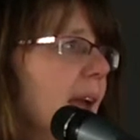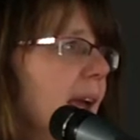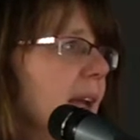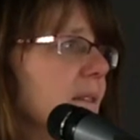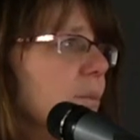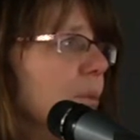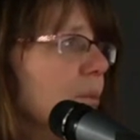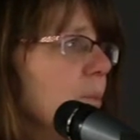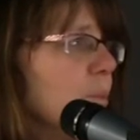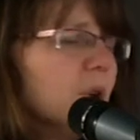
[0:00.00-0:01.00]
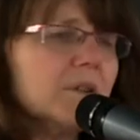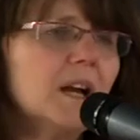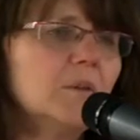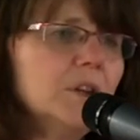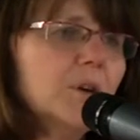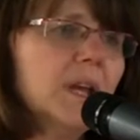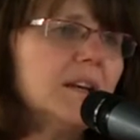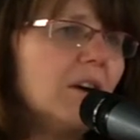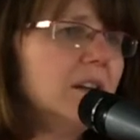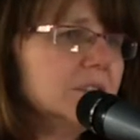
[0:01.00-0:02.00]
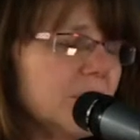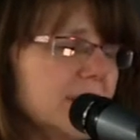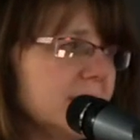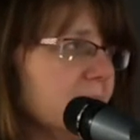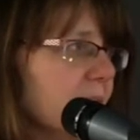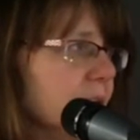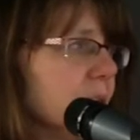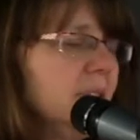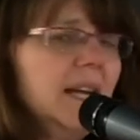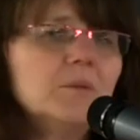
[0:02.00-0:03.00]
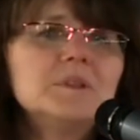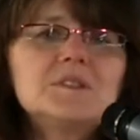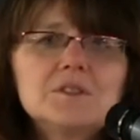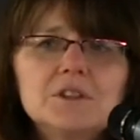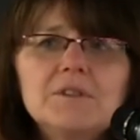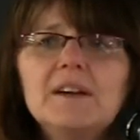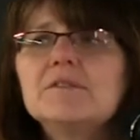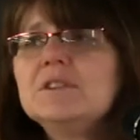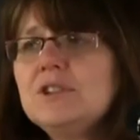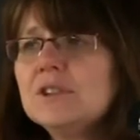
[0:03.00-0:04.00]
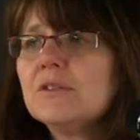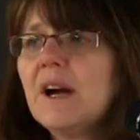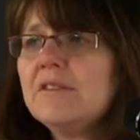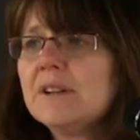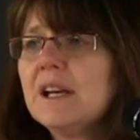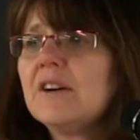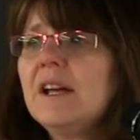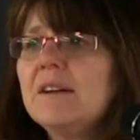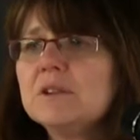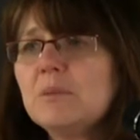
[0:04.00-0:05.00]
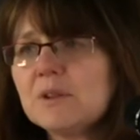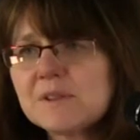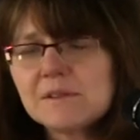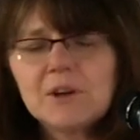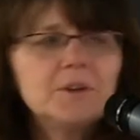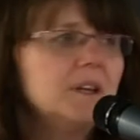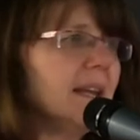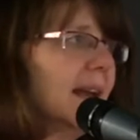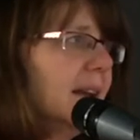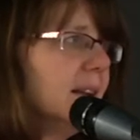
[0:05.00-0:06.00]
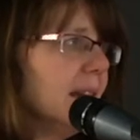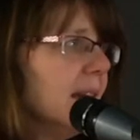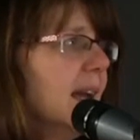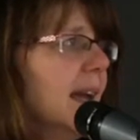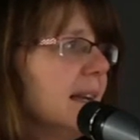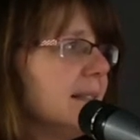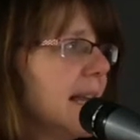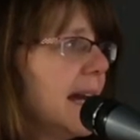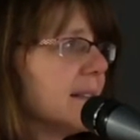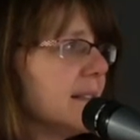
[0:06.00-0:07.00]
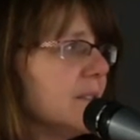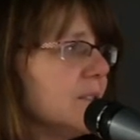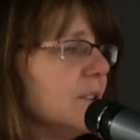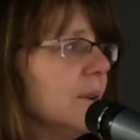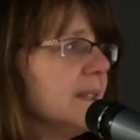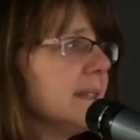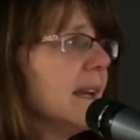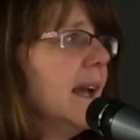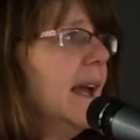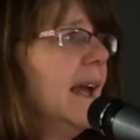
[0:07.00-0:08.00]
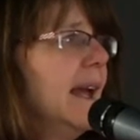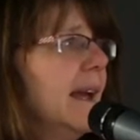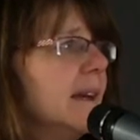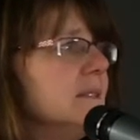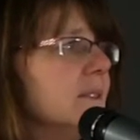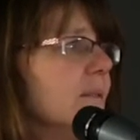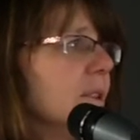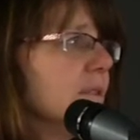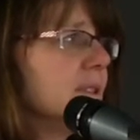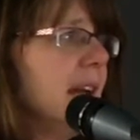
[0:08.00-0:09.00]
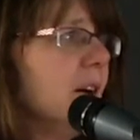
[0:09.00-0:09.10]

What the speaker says: And we're located all across the country, and we serve every geographic area. Every postal code in Canada has access to us. And there's